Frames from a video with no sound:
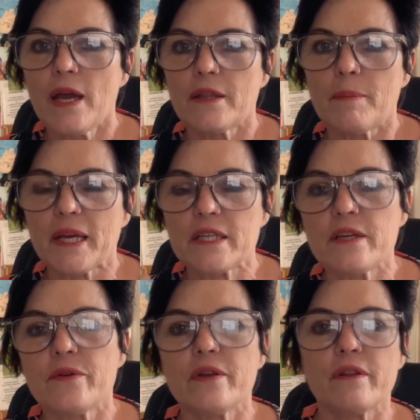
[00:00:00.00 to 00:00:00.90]
the
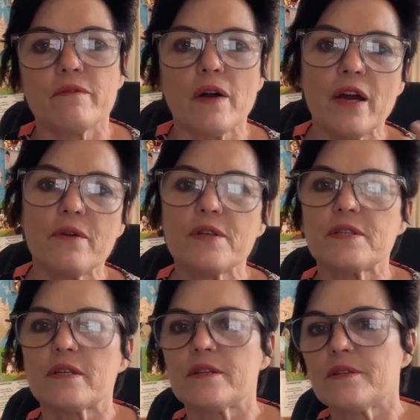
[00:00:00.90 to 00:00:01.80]
bacteria, the
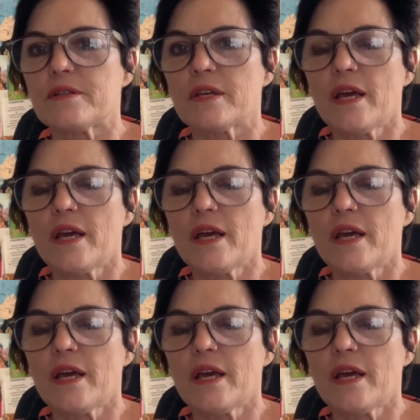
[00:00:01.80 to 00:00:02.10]
viruses,